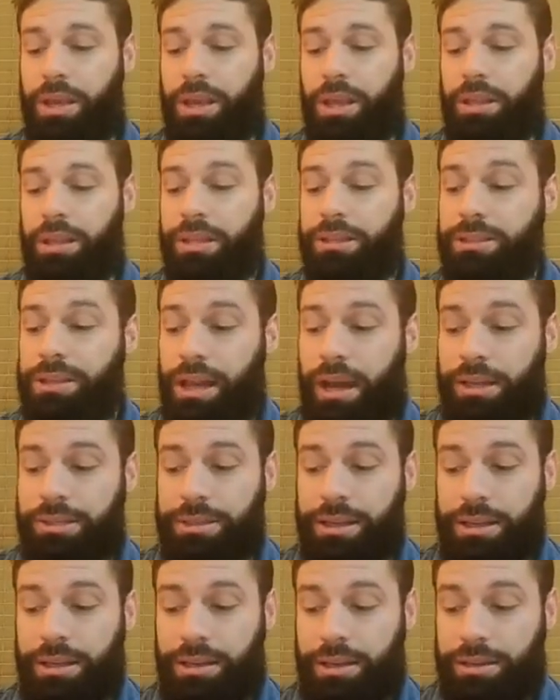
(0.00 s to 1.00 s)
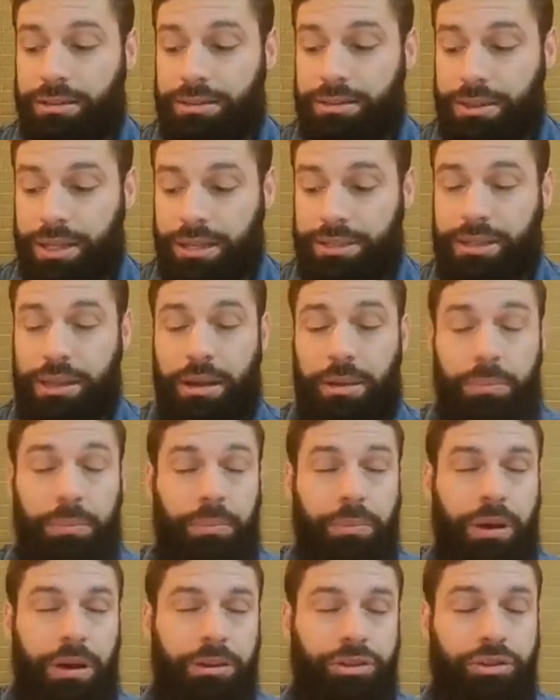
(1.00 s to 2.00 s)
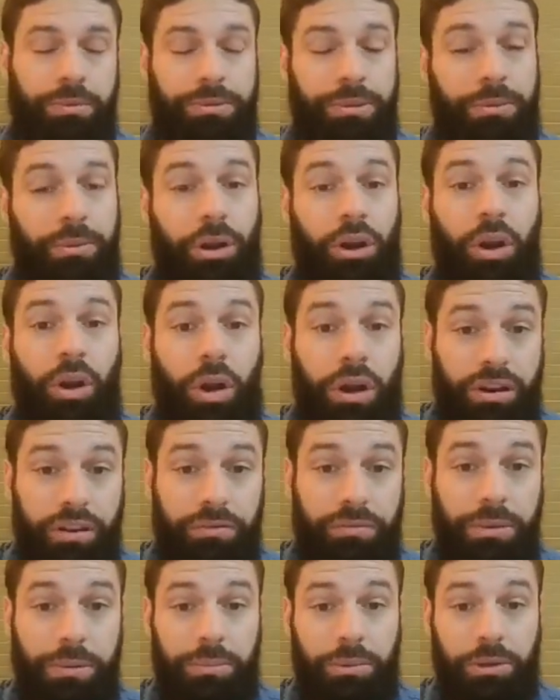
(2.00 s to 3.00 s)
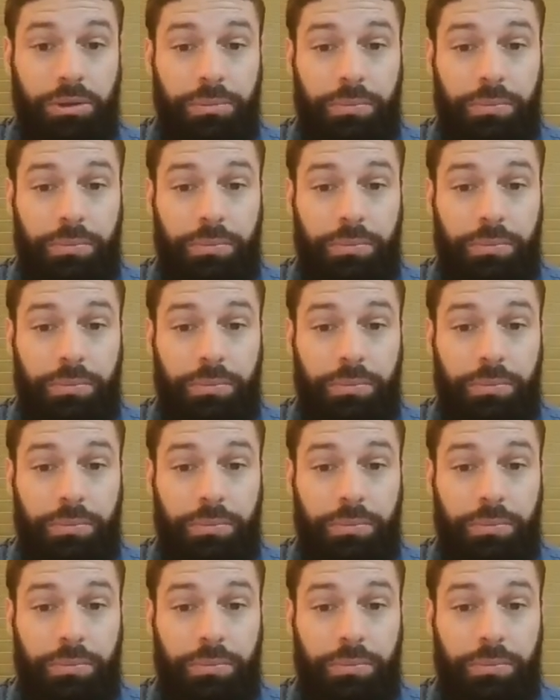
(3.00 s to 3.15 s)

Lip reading: This next thing trips up a lot of people,